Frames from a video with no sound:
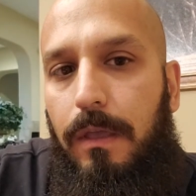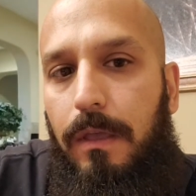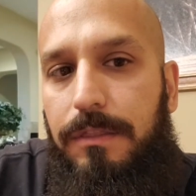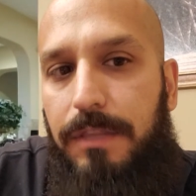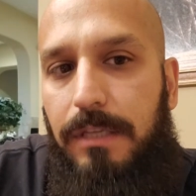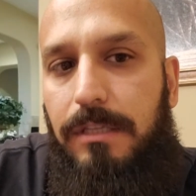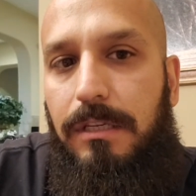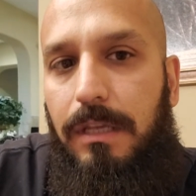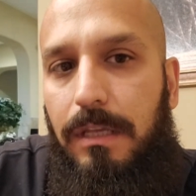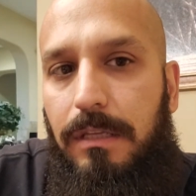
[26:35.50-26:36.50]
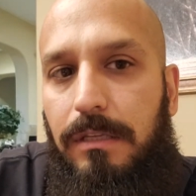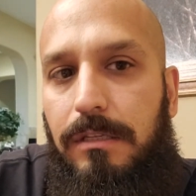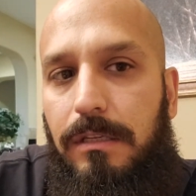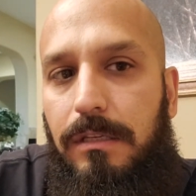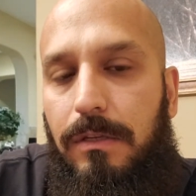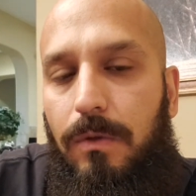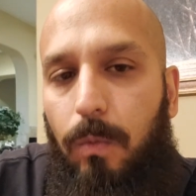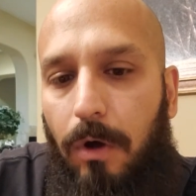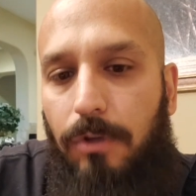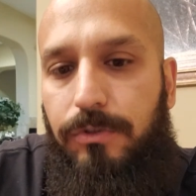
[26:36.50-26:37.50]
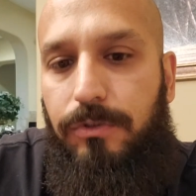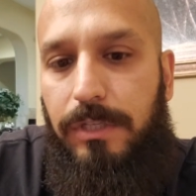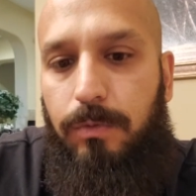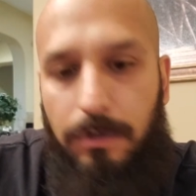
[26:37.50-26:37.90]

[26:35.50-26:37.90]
This is Wall Street's